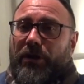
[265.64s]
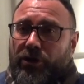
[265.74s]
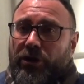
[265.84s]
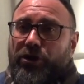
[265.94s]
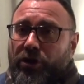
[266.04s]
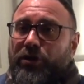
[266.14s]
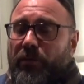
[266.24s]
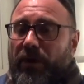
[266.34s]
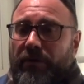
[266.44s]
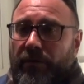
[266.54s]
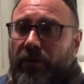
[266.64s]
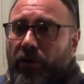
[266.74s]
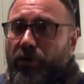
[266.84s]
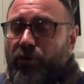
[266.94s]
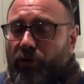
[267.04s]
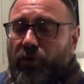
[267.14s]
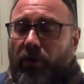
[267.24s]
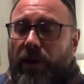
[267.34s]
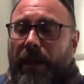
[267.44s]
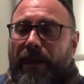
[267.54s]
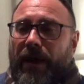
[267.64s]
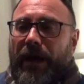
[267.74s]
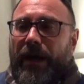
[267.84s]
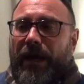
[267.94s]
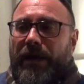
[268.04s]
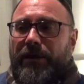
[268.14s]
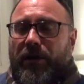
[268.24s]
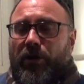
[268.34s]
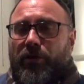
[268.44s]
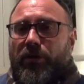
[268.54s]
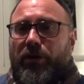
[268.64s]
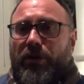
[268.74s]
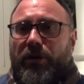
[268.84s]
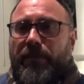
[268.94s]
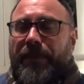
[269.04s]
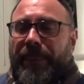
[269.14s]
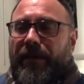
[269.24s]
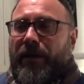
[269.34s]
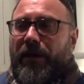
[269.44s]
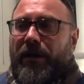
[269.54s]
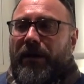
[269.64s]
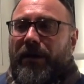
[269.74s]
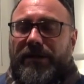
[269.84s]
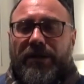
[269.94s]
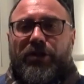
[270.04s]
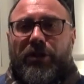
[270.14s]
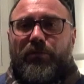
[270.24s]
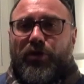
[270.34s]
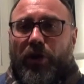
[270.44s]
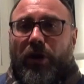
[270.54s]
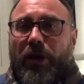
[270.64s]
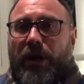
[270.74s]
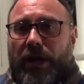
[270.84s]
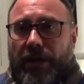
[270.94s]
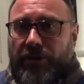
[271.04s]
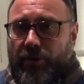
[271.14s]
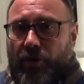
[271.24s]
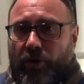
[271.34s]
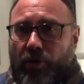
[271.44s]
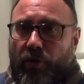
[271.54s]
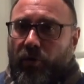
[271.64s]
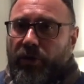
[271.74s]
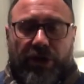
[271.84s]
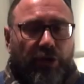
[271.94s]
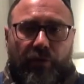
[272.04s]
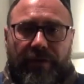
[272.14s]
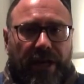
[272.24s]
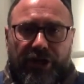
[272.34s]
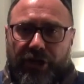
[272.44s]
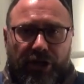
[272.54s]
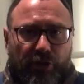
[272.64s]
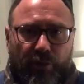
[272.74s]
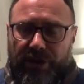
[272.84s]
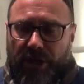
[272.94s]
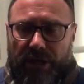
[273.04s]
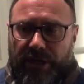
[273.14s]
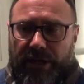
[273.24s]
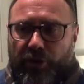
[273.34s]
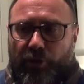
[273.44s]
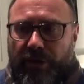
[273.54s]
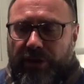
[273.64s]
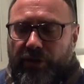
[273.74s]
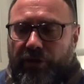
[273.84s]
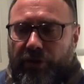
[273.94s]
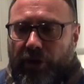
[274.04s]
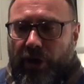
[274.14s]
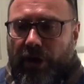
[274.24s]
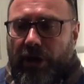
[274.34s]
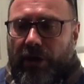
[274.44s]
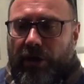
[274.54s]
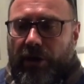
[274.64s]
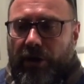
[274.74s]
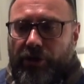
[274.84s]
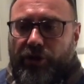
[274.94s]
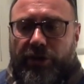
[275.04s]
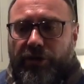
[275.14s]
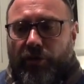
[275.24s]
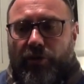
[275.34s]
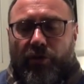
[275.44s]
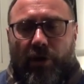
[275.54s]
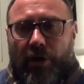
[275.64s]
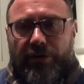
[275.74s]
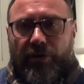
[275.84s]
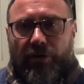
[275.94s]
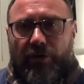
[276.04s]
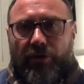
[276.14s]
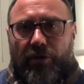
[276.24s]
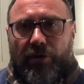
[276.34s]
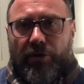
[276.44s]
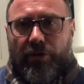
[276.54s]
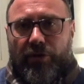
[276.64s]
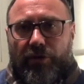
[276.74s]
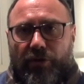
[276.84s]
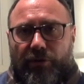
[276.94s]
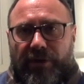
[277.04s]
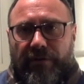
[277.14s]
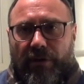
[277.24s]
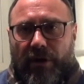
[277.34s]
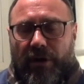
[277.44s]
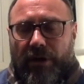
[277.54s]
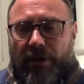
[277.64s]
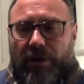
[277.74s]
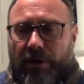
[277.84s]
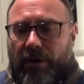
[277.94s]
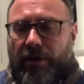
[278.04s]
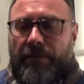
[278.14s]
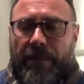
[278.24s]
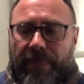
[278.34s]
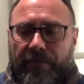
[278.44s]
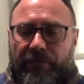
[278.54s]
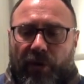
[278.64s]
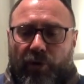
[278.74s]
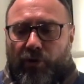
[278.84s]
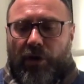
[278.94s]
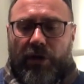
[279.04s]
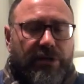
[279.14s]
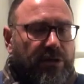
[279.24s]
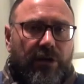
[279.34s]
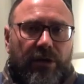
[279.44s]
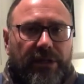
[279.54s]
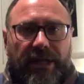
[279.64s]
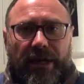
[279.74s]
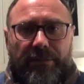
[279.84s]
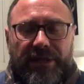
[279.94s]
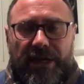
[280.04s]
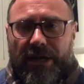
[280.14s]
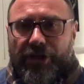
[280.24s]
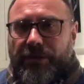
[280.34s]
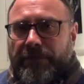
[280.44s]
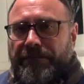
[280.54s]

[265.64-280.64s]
just above Tournon, and on the Saint-Jean-de-Muzol. So which are two villages which are next to each other, just across the river, across Tain-l'Hermitage.